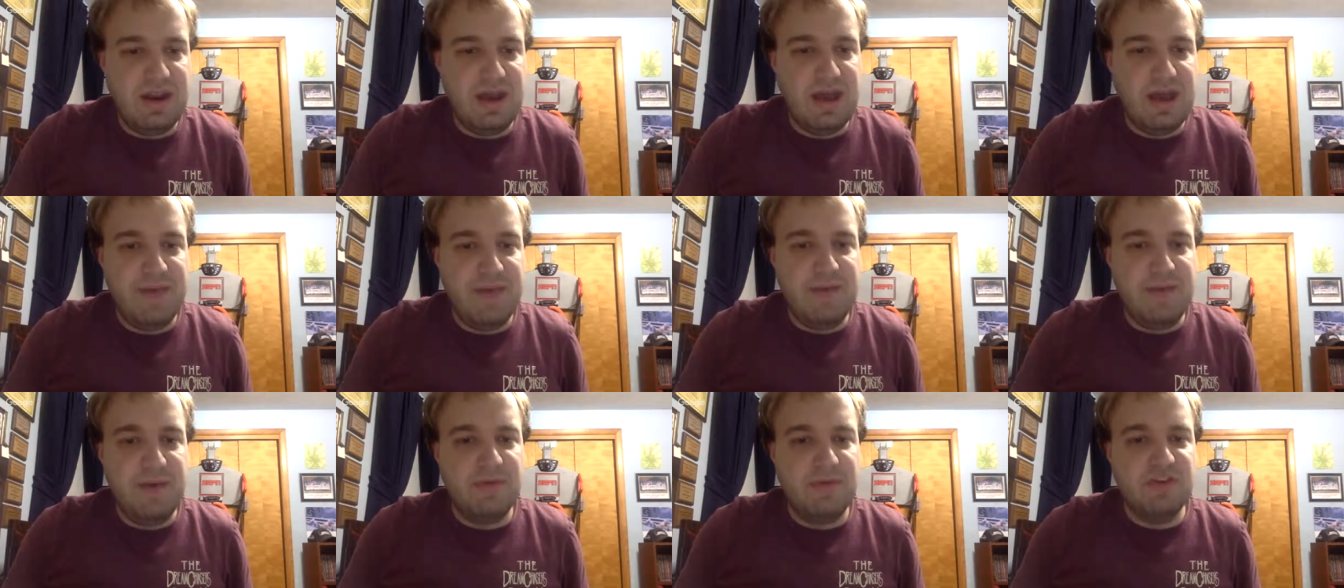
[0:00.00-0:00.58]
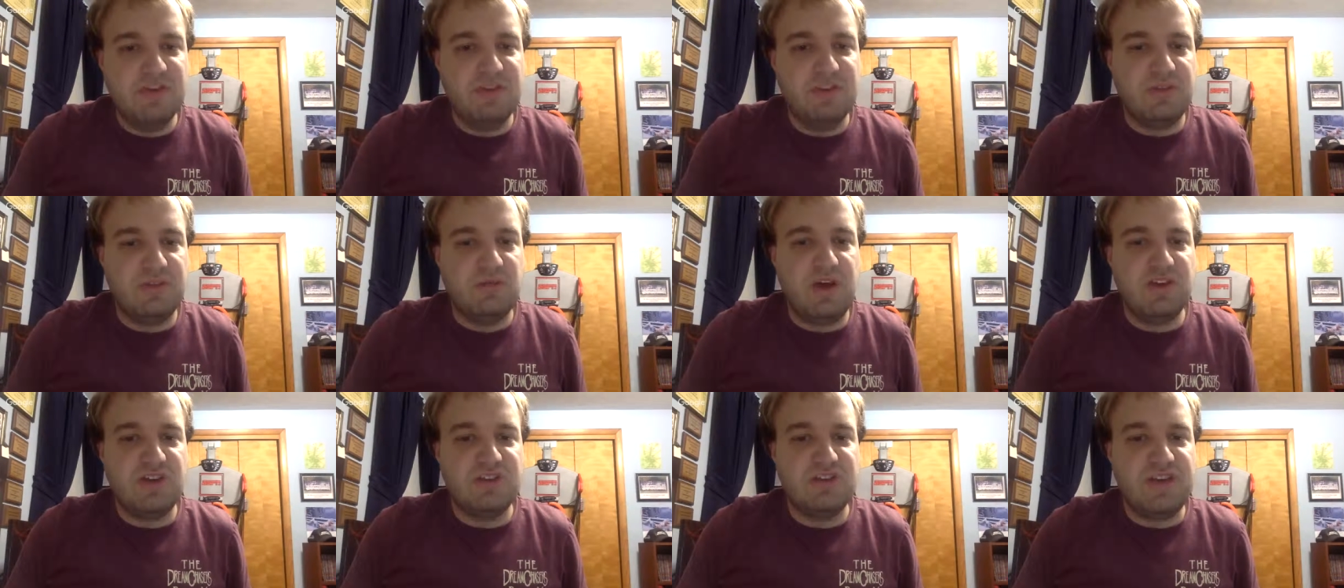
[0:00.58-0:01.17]
and members of the
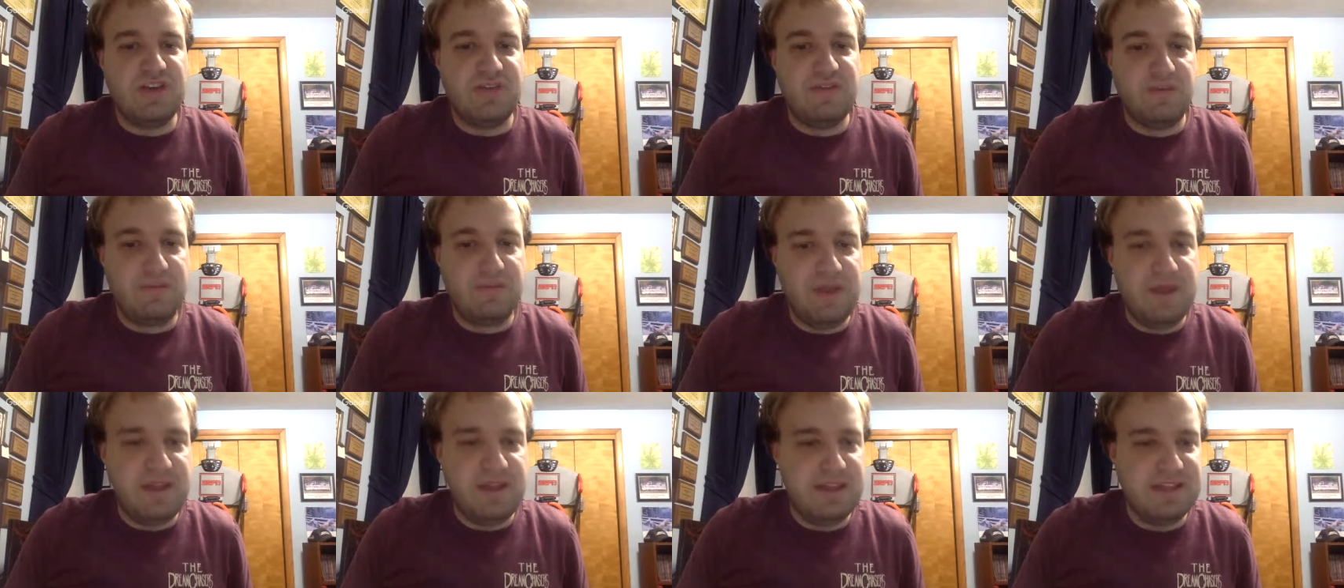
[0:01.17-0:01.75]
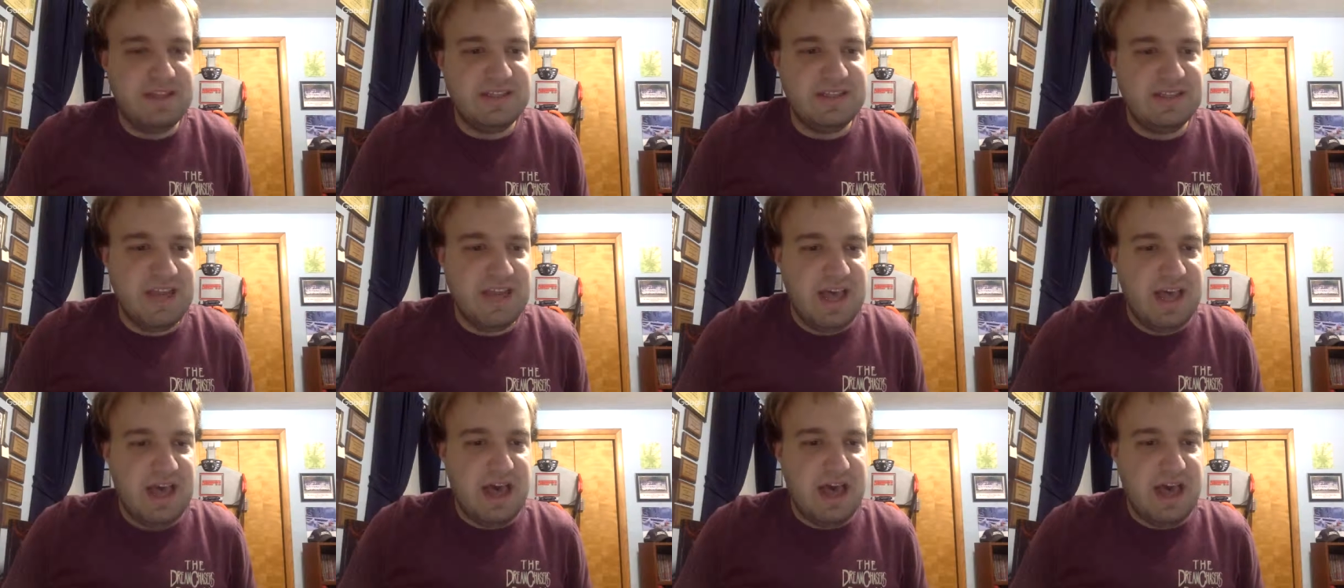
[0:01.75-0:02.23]
roster gave their opinions.